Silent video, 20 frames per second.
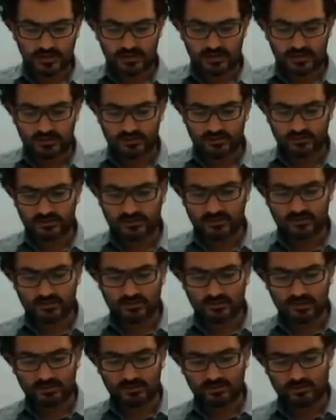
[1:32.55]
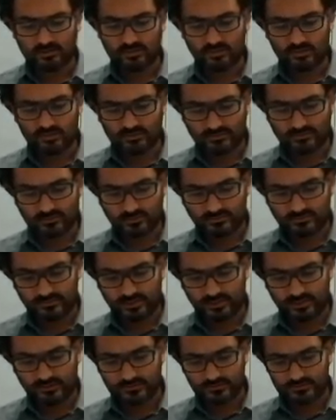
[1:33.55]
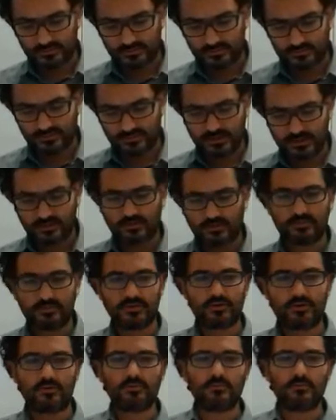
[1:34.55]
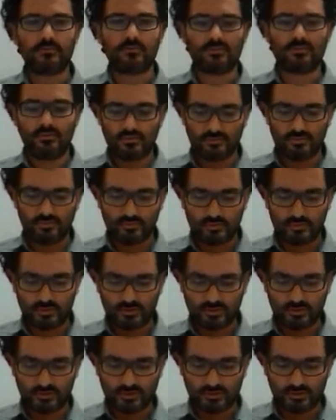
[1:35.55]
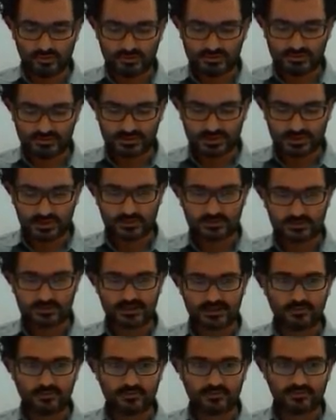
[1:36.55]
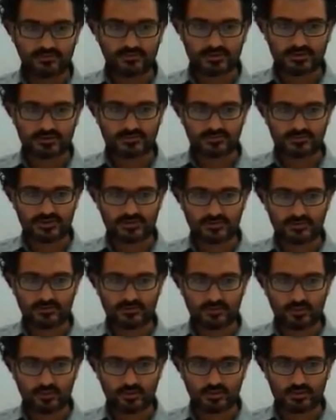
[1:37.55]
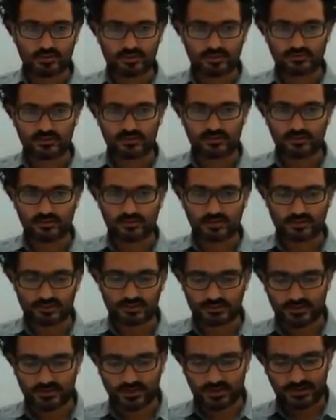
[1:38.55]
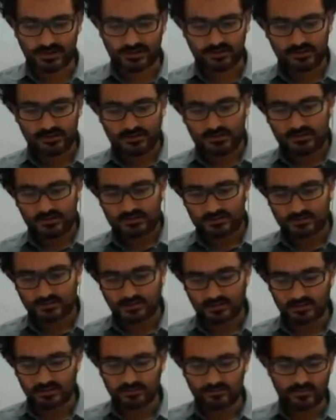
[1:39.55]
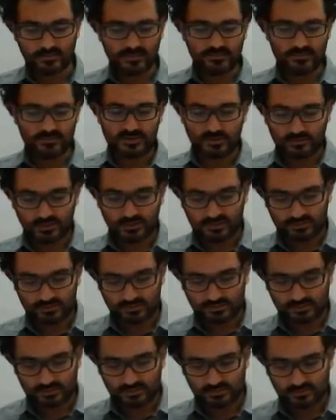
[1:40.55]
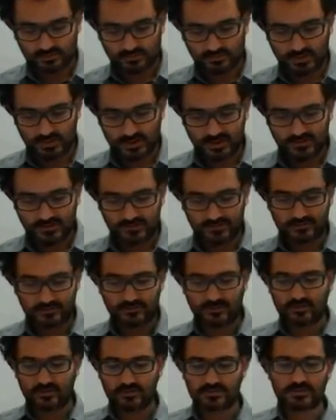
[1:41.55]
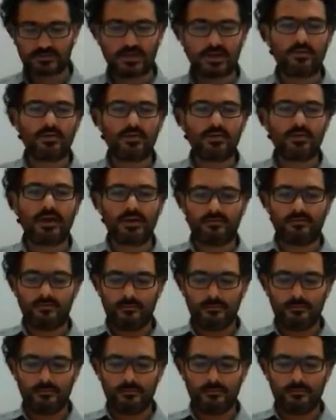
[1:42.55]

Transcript: is equal to, for firms, will be equal to the sum of these three components of the total demand. So will be equal to 100 because now we have